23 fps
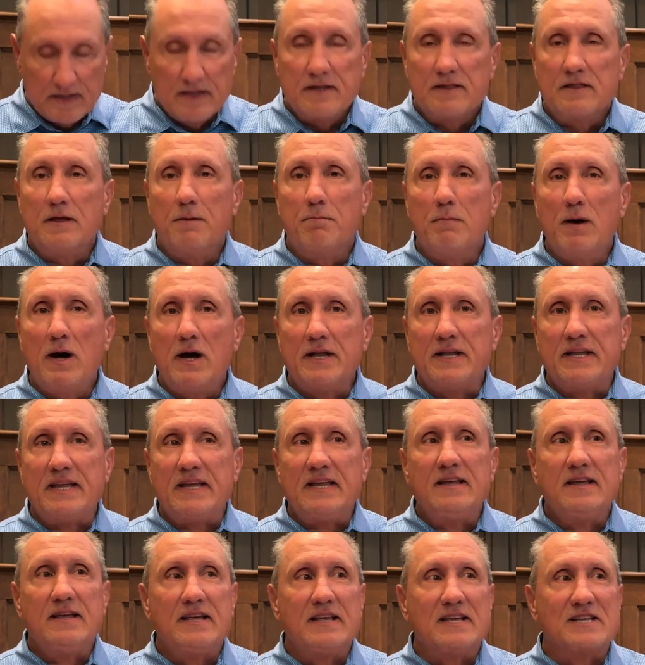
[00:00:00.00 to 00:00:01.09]
The
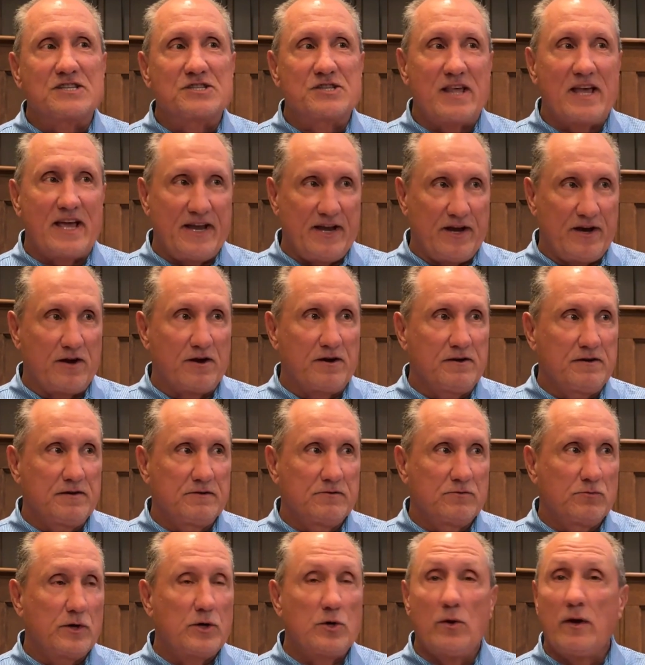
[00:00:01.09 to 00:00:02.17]
money is there.
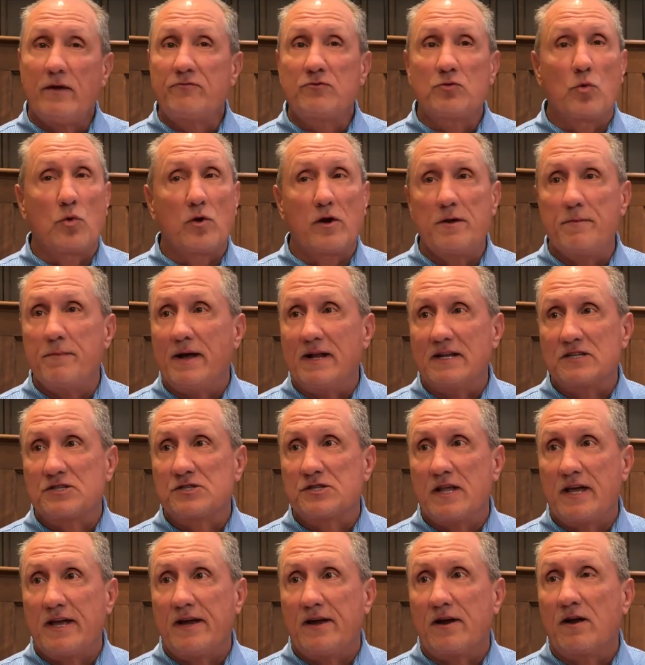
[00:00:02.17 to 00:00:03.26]
We don't have to worry about it. It's
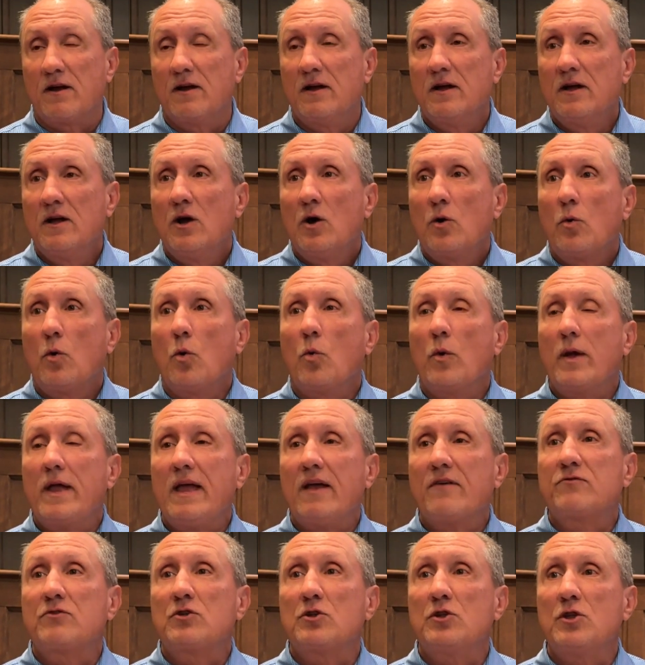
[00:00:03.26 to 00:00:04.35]
there. What we
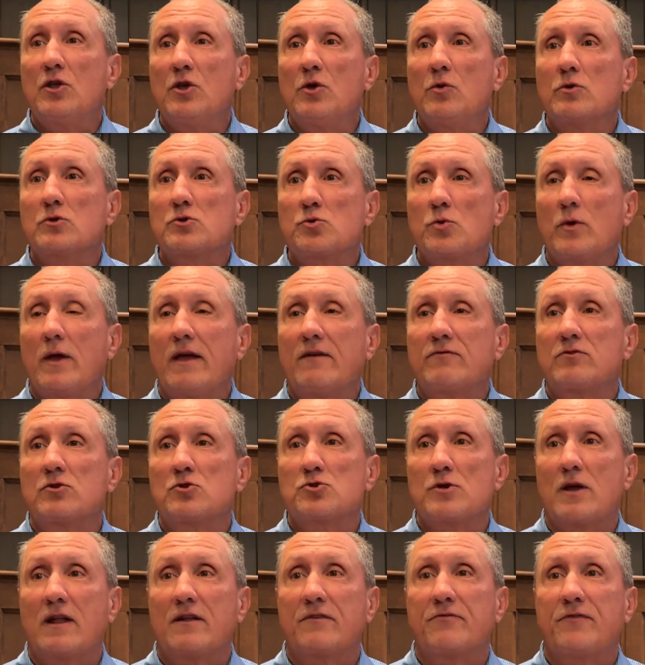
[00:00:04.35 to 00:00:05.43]
have to do is we have to
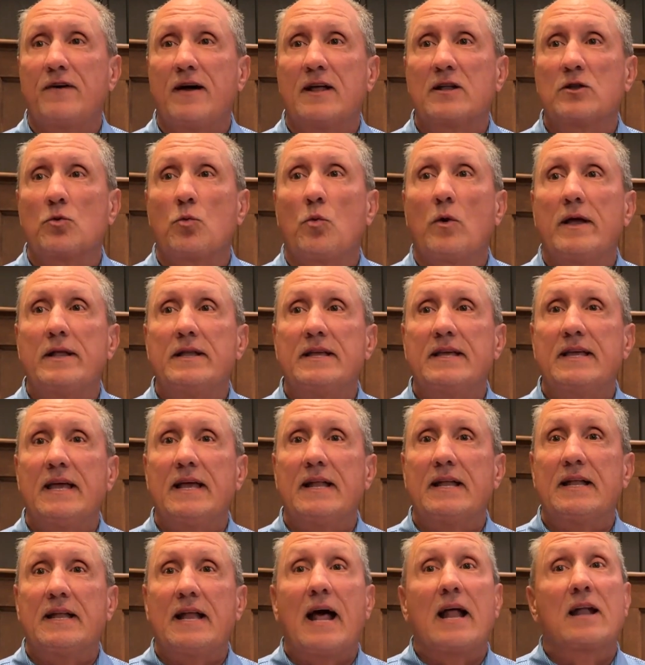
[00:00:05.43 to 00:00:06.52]
try to find a way to
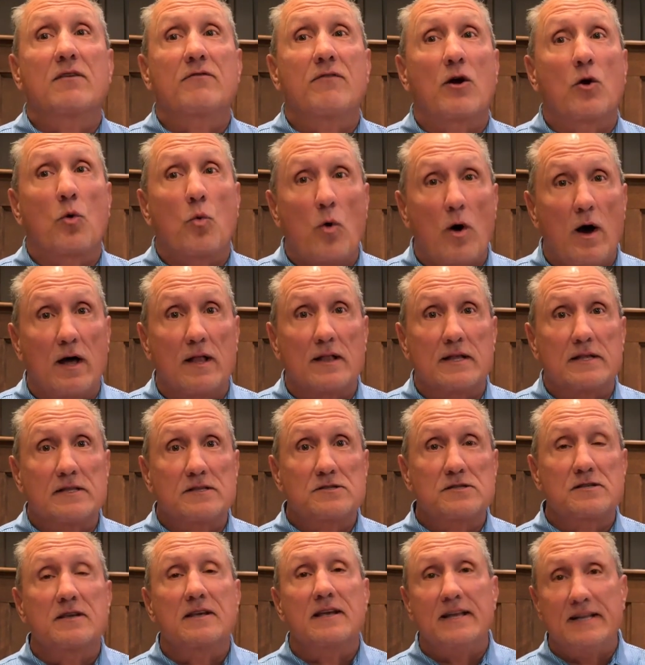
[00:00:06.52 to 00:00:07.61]
get it out of our
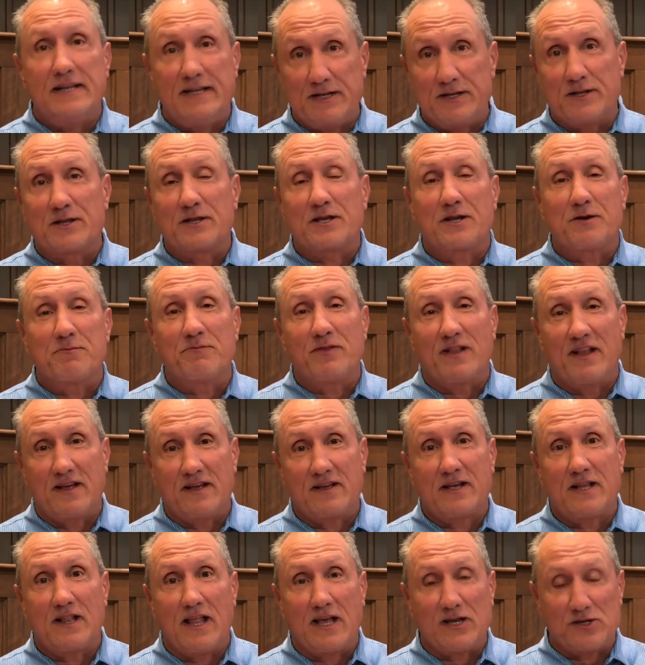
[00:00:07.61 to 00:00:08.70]
wallets and into the
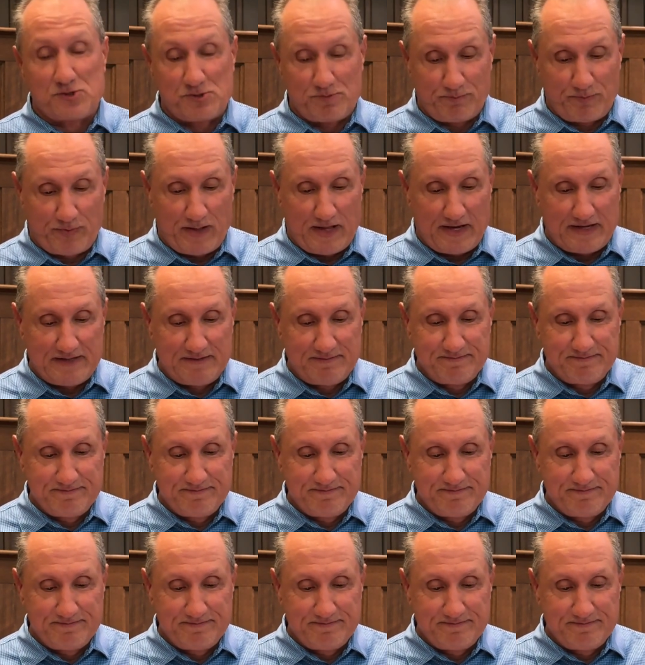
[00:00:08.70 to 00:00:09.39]
collection plate.